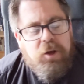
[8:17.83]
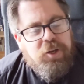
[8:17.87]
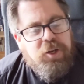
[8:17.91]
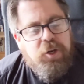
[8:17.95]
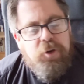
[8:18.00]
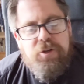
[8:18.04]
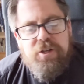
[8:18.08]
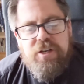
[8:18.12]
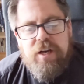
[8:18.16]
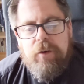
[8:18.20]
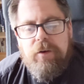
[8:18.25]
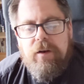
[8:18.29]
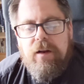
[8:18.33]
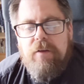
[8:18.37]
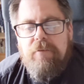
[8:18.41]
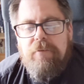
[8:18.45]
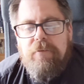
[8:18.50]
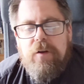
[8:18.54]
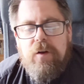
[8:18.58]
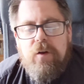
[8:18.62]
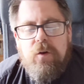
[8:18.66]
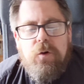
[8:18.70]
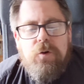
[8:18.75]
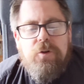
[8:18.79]
You shall
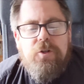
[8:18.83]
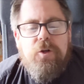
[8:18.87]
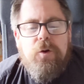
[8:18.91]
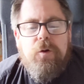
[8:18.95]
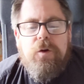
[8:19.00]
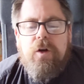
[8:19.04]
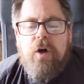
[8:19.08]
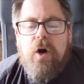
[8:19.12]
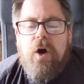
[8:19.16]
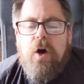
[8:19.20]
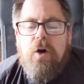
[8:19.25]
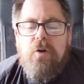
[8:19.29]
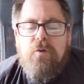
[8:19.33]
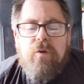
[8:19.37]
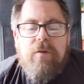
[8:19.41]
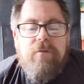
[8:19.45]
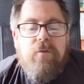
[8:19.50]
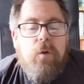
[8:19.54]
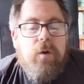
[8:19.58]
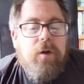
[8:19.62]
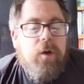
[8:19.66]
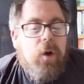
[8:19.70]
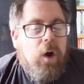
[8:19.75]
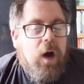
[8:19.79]
love the Lord your God
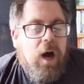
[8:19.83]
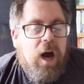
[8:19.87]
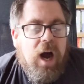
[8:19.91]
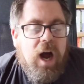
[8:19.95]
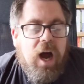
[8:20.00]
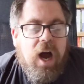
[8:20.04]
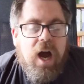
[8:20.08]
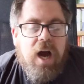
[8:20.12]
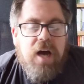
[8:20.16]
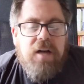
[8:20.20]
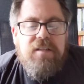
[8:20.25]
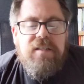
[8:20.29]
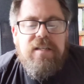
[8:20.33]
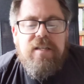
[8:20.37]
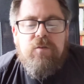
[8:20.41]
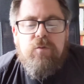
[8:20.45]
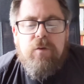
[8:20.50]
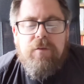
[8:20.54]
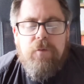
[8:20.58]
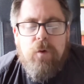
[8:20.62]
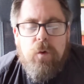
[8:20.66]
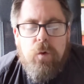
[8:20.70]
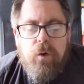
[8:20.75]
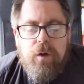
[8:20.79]
with all your heart and
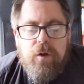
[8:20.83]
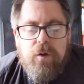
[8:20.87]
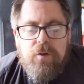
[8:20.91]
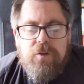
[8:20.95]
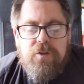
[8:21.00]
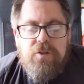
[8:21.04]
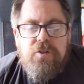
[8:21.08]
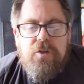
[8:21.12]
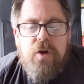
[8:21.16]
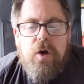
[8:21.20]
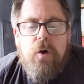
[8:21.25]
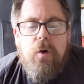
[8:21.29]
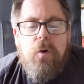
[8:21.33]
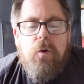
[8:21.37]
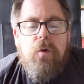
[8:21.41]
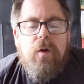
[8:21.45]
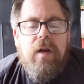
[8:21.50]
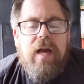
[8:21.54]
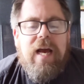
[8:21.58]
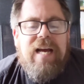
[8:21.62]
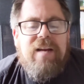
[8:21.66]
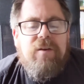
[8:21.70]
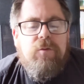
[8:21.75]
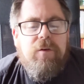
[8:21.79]
with all your
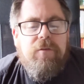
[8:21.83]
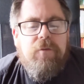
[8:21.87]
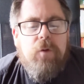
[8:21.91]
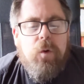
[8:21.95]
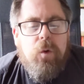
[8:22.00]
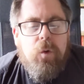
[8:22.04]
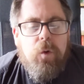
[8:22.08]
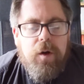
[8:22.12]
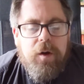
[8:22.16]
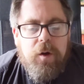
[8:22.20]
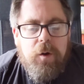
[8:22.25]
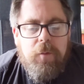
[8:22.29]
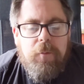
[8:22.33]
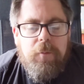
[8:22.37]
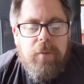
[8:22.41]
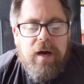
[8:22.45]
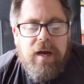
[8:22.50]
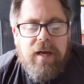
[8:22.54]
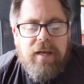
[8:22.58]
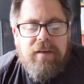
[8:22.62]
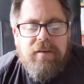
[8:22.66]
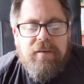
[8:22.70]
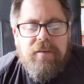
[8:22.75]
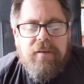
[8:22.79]
soul and with all your
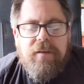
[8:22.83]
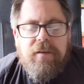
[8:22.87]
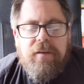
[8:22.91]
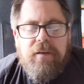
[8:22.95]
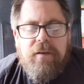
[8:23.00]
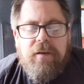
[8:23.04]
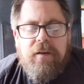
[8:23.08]
mind,